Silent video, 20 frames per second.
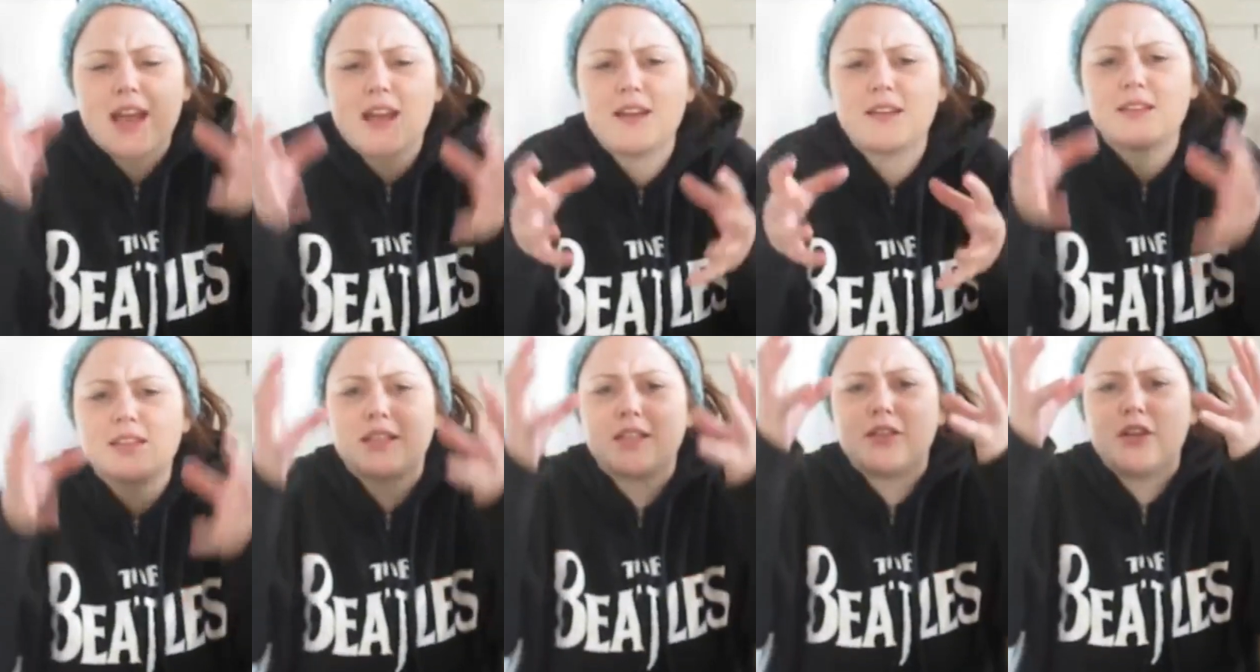
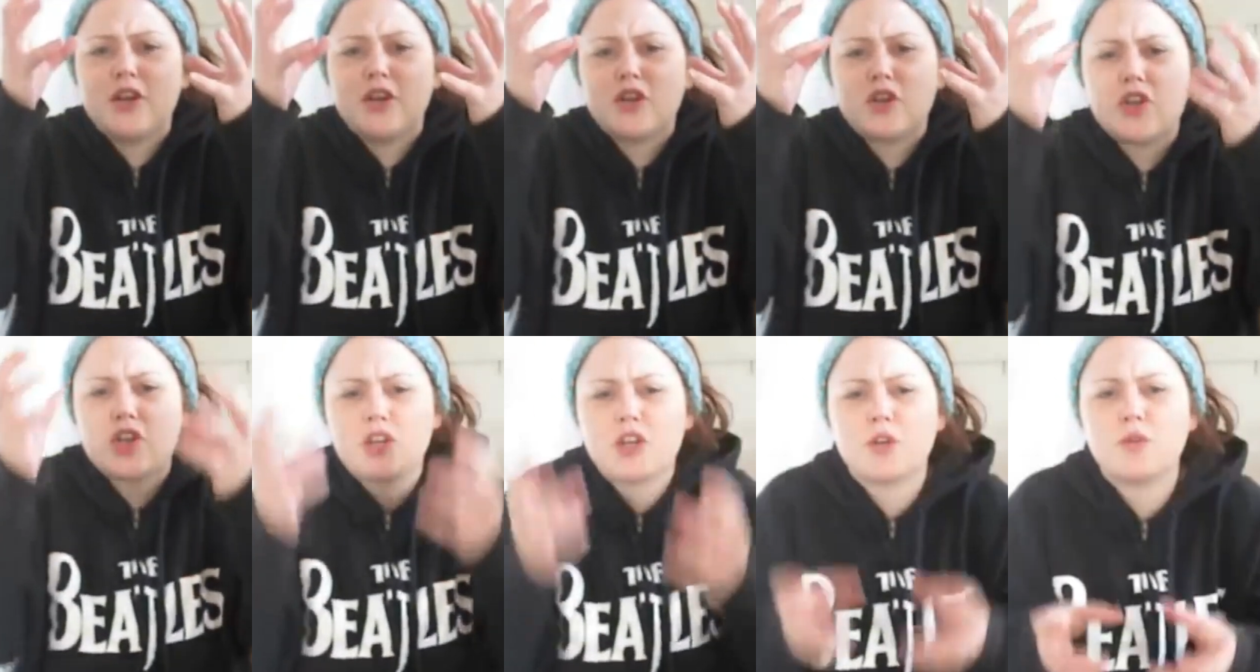innocent,
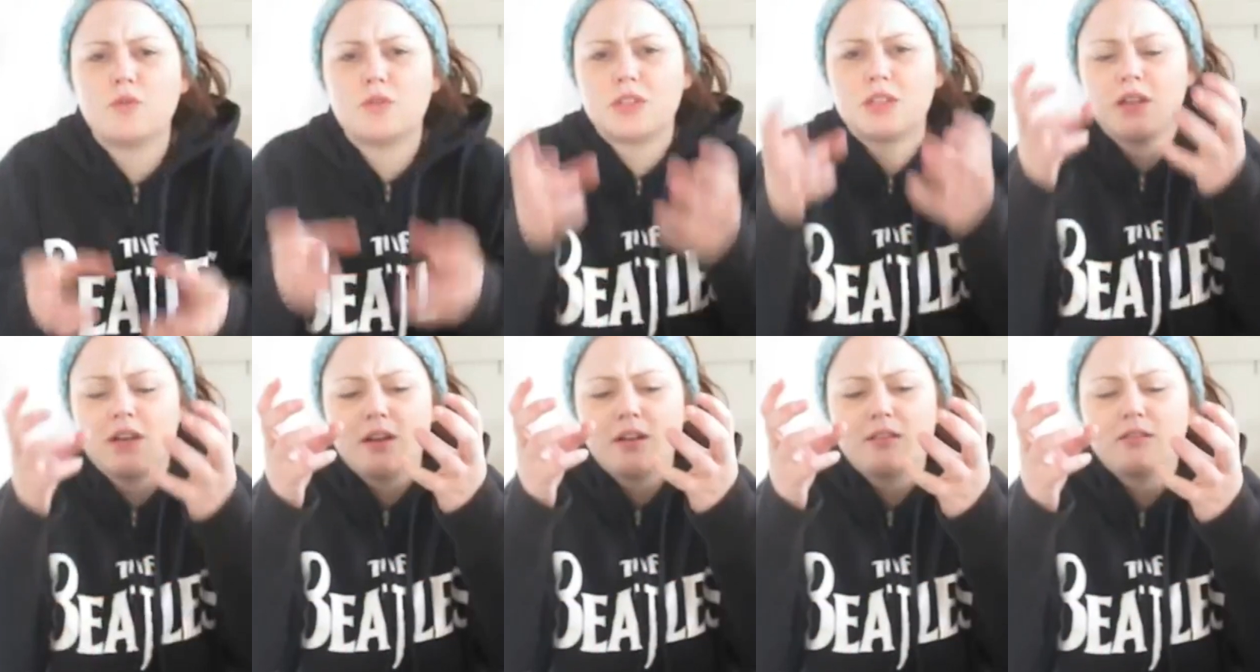cute
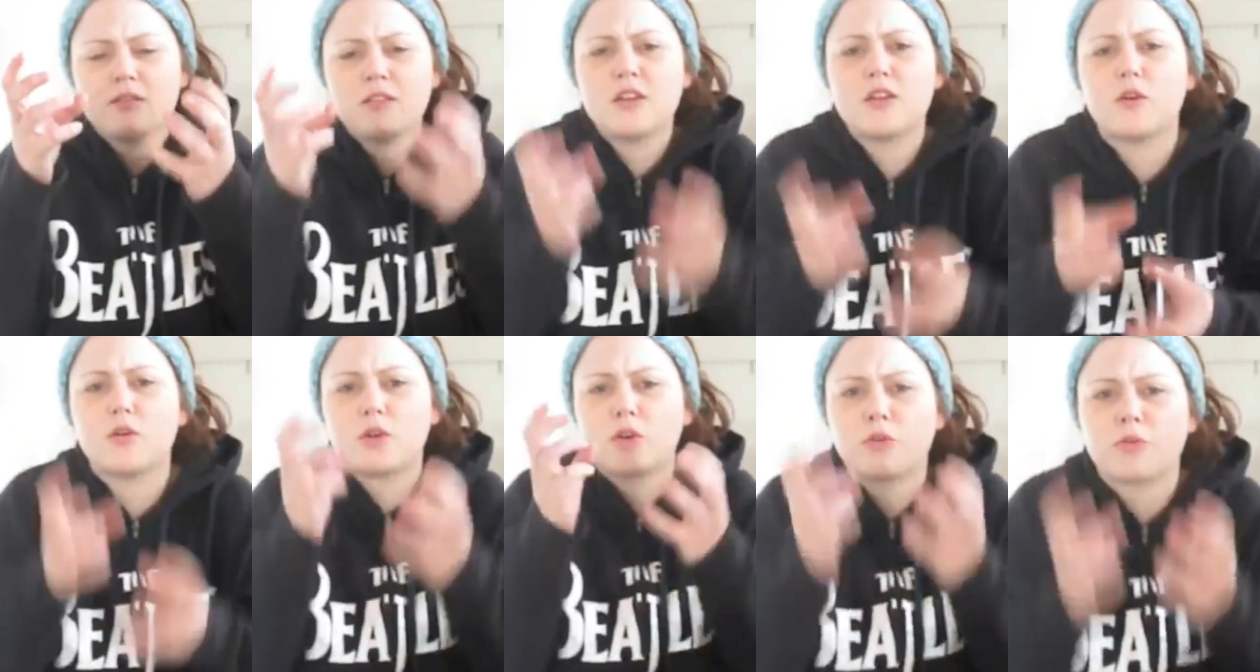
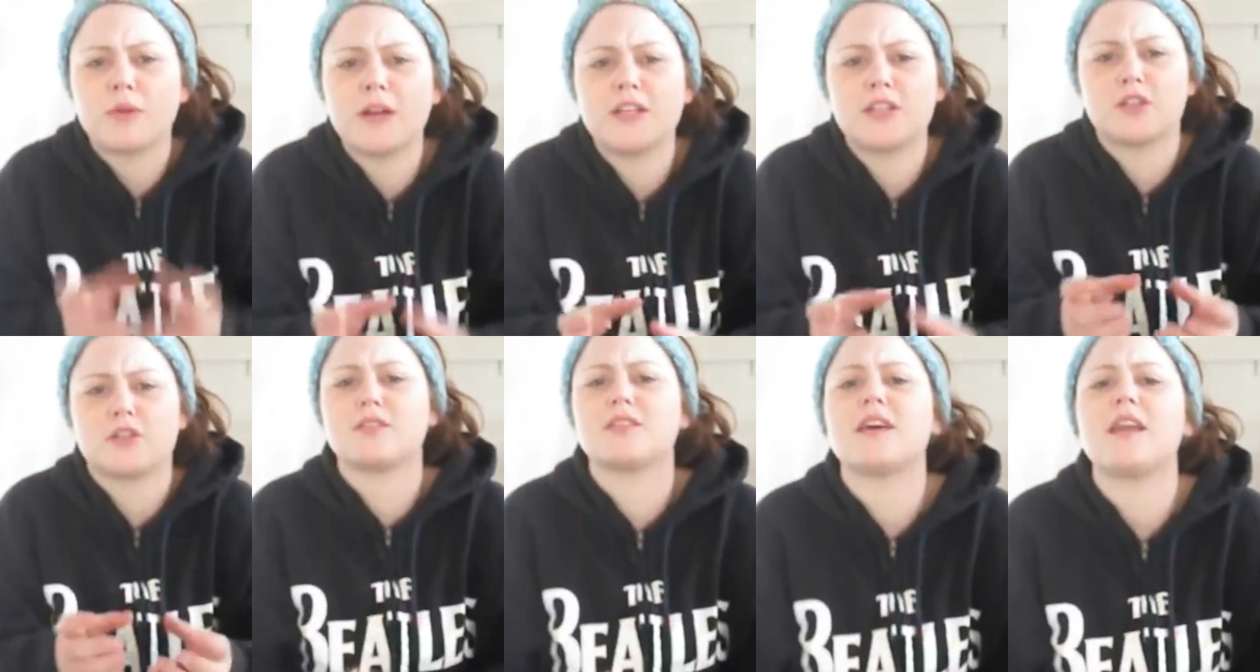little
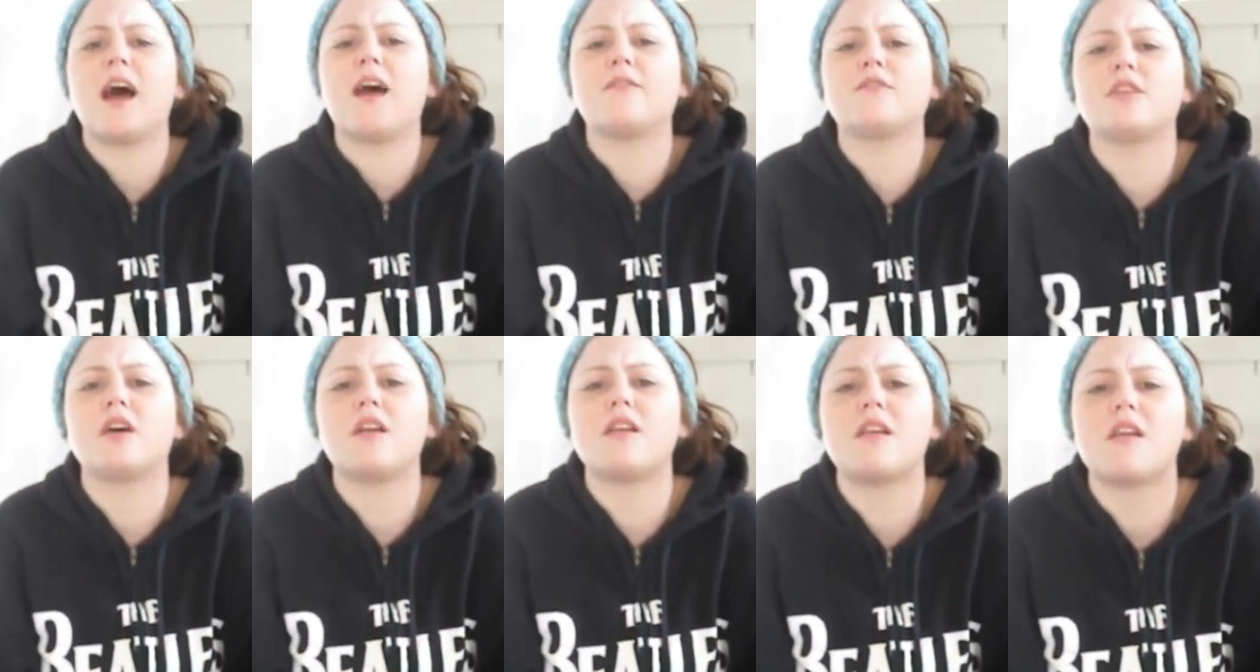creatures that have
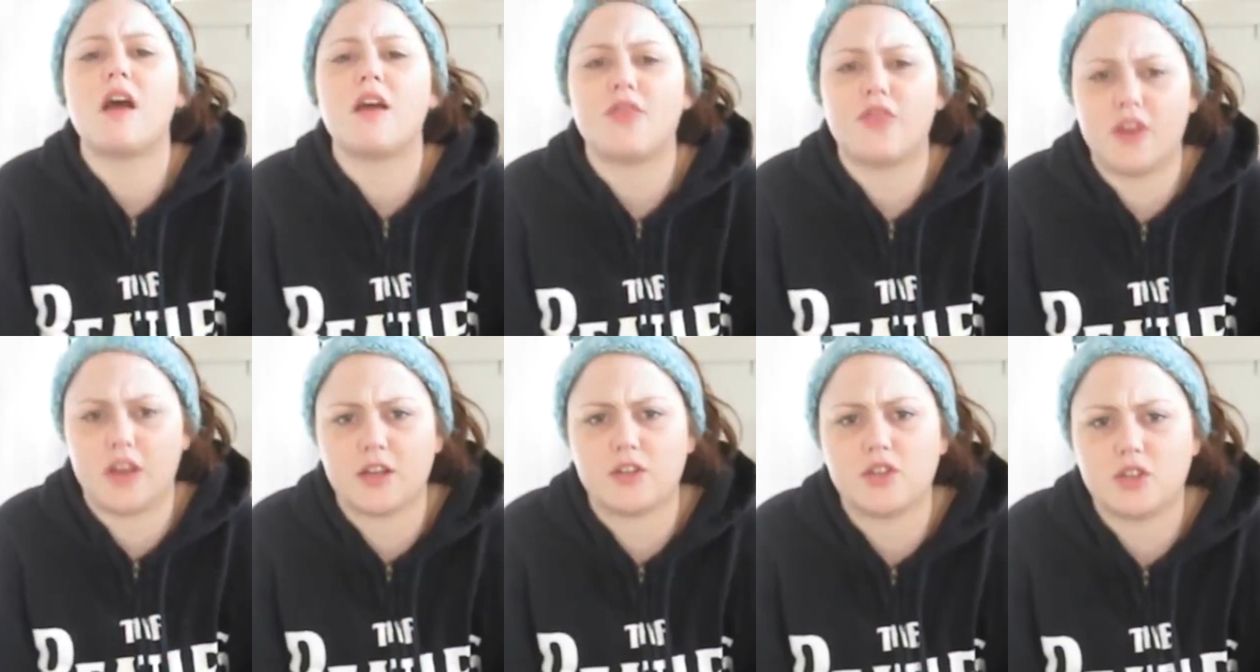done
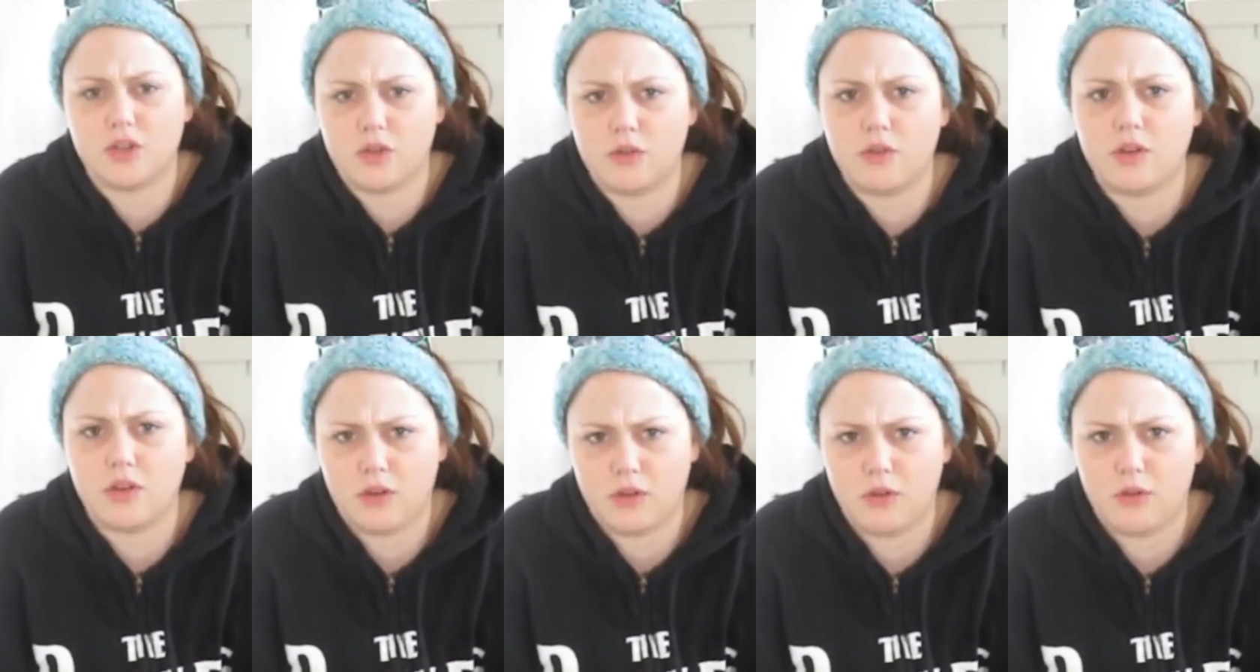nothing to
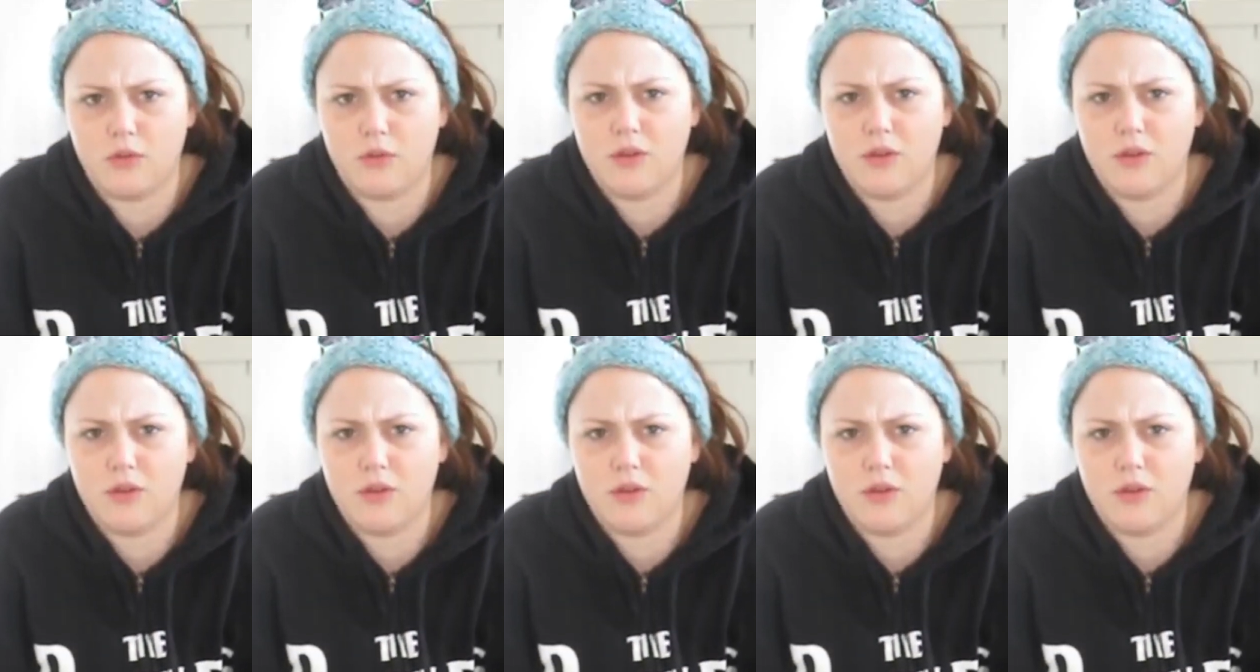you.